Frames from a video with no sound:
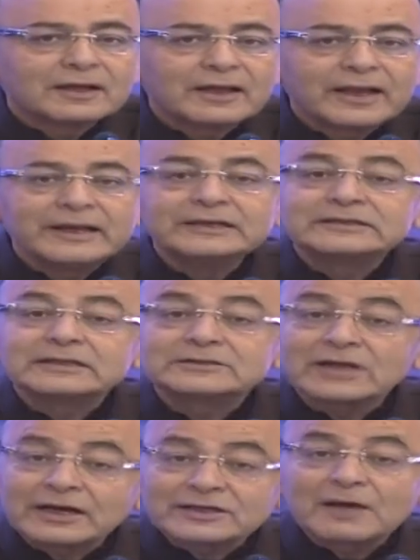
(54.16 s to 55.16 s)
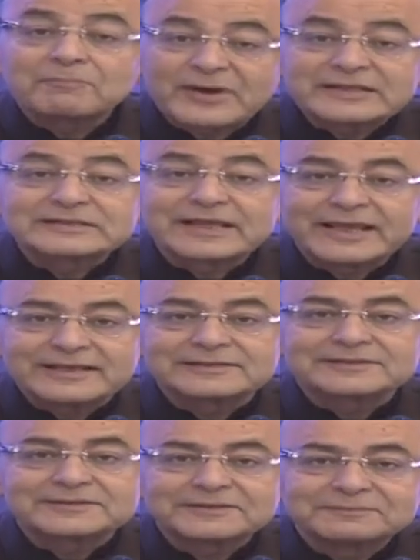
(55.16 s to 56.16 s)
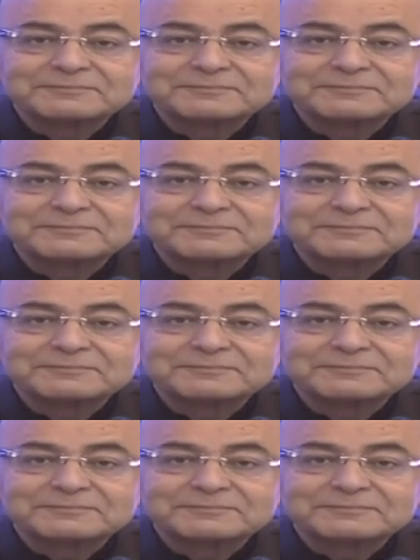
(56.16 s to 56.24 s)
in the Tata Press case,